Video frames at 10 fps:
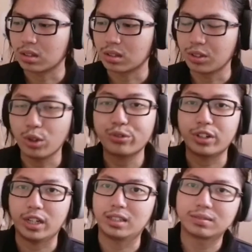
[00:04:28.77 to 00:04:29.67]
your
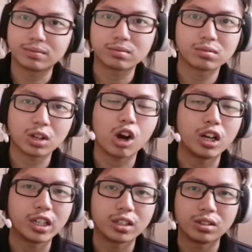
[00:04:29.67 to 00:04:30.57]
friend
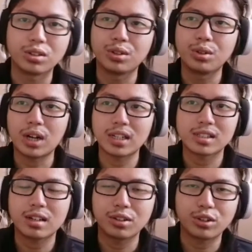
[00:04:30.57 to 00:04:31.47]
you
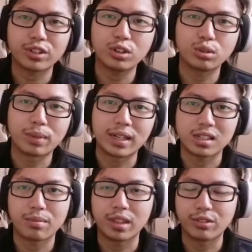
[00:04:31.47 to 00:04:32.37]
ask your friend to buy
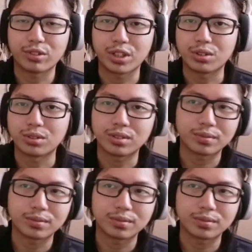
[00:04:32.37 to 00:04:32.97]
something for you.